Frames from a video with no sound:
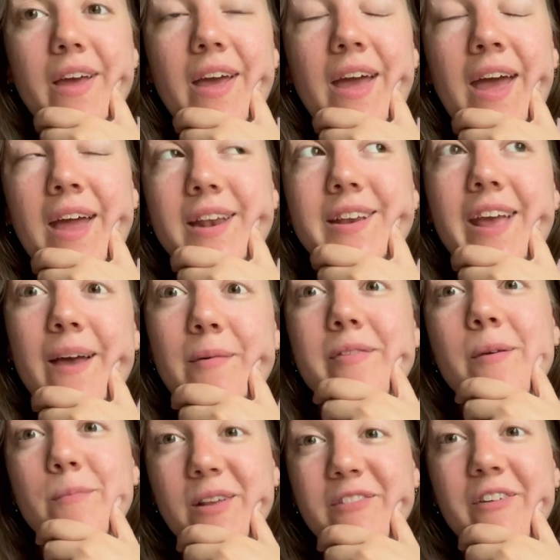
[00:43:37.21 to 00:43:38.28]
And yeah,
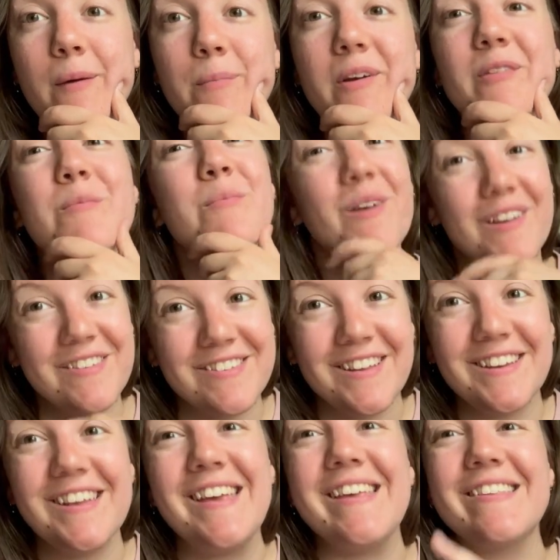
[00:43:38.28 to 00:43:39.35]
Simply Fabrics
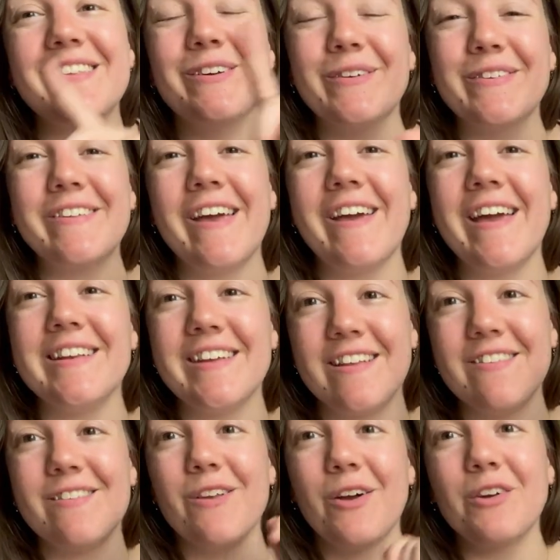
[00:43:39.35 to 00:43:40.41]
Brixton is also a
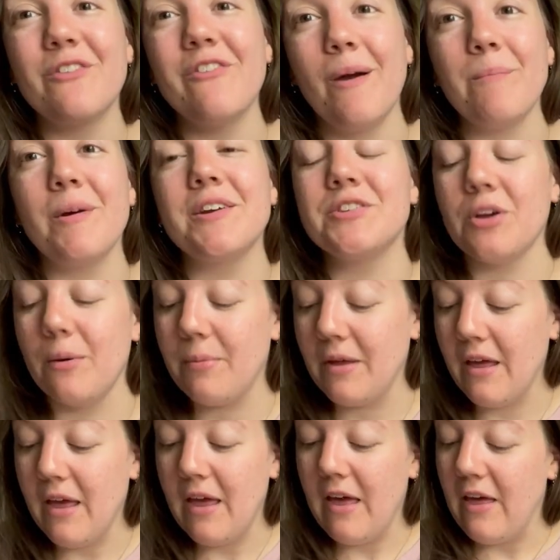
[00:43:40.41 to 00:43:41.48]
dead stock fabric shop
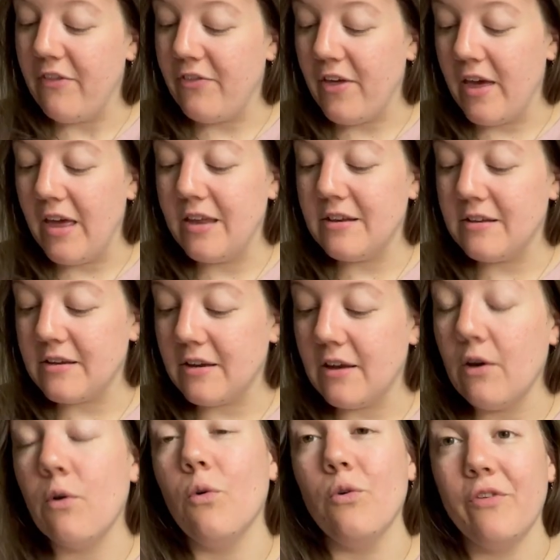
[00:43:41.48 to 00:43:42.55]
that
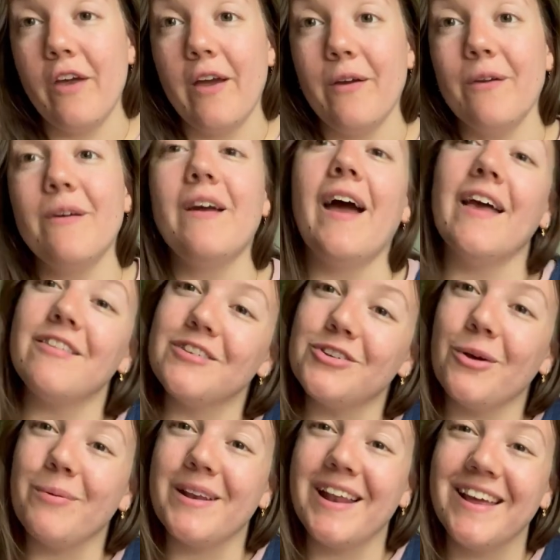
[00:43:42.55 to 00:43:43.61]
also has a
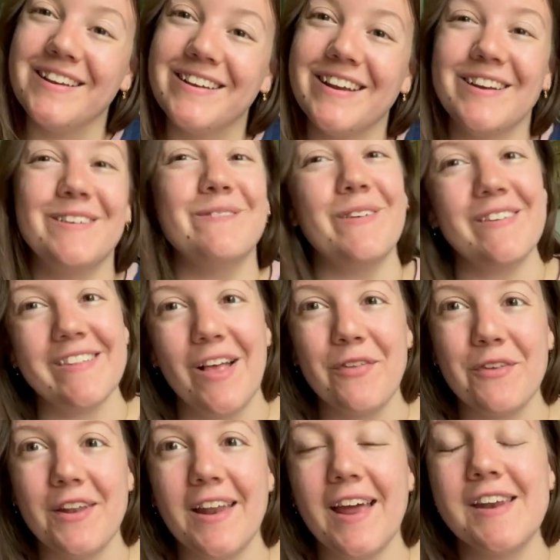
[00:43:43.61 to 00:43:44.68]
shop in London but sells
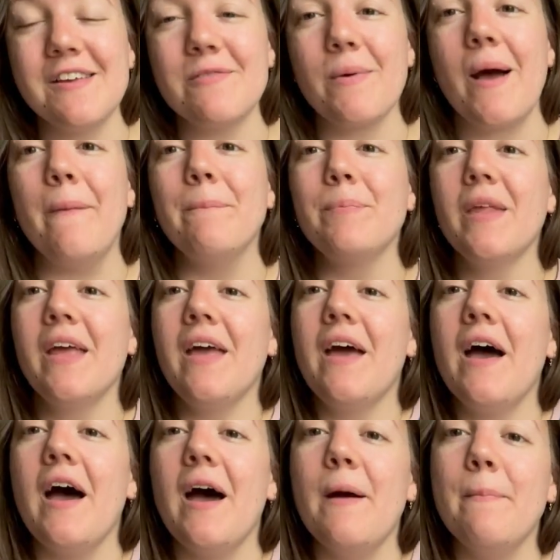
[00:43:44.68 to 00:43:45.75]
online as well.
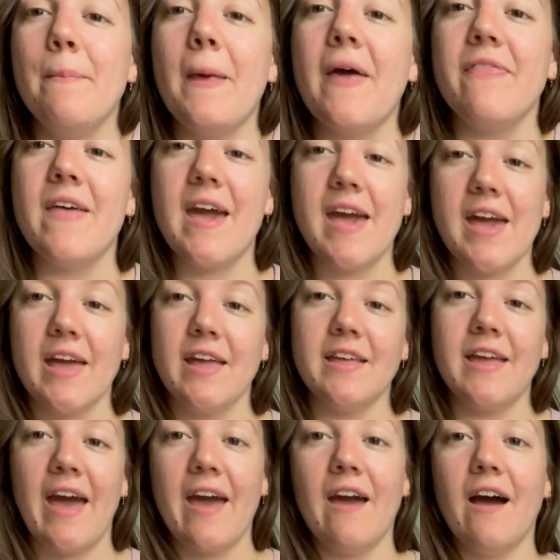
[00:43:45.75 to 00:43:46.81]
And they,
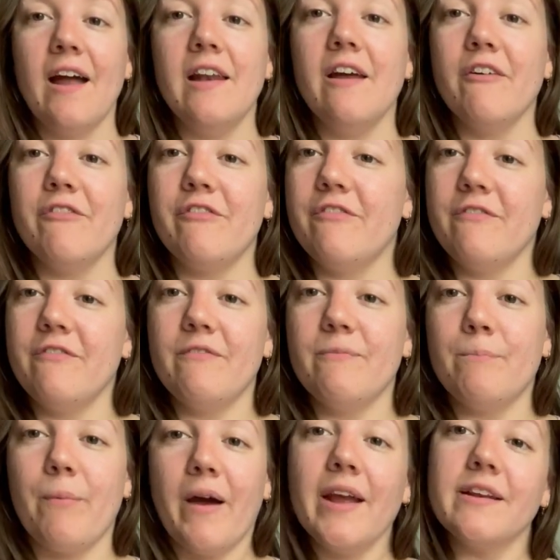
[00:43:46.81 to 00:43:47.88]
yeah, I love
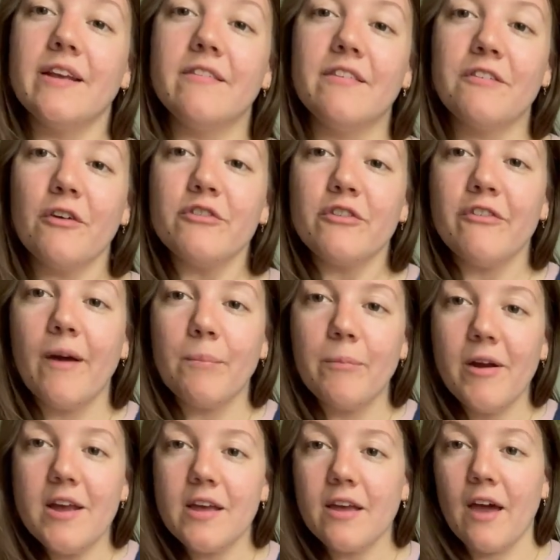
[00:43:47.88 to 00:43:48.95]
buying dead stock
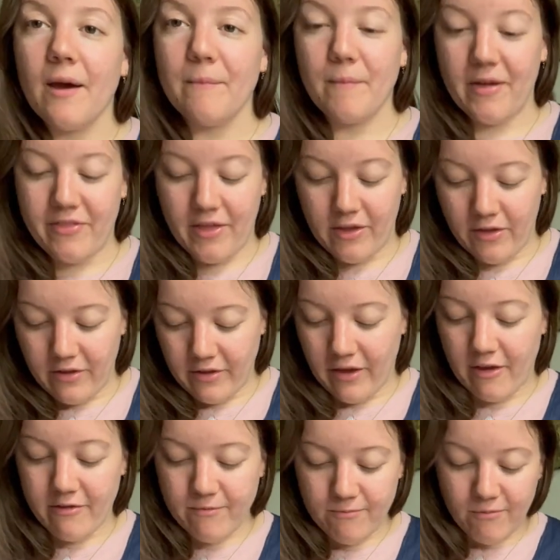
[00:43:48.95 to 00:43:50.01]
fabric. I think you can
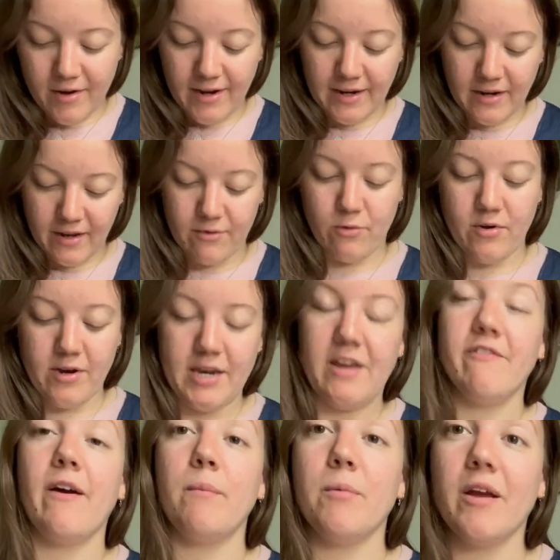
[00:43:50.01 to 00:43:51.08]
get some really nice quality
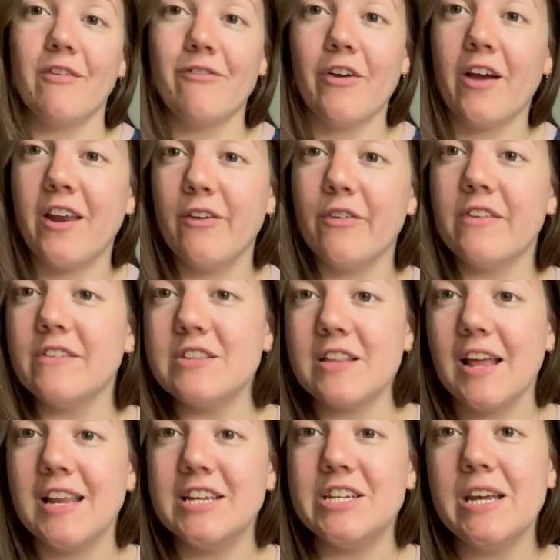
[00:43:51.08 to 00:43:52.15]
fabrics for kind of
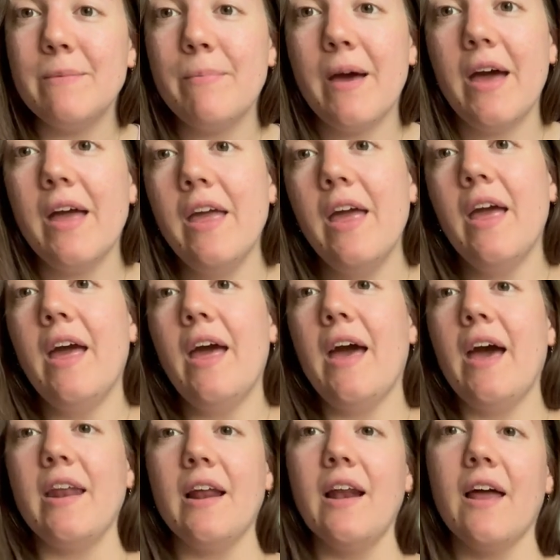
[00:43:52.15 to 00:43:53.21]
slightly cheaper,
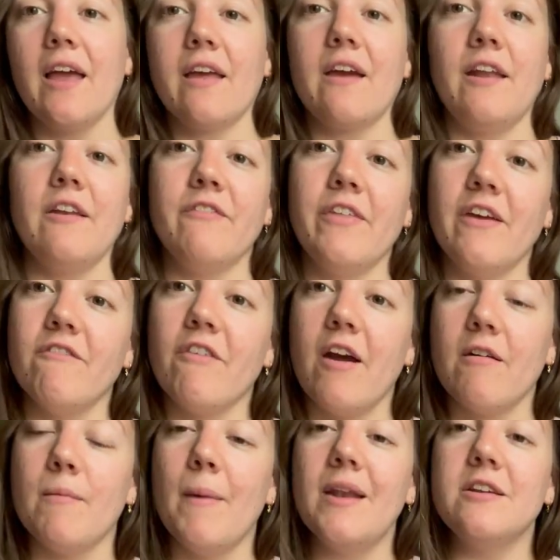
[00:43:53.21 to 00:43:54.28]
and I like kind of the
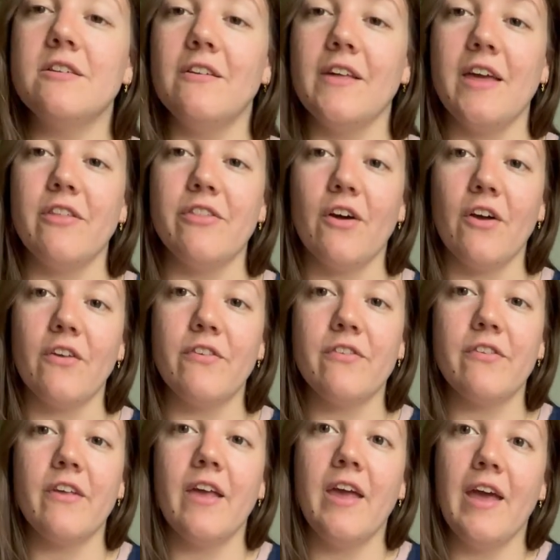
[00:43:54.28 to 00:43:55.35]
environmental ethos.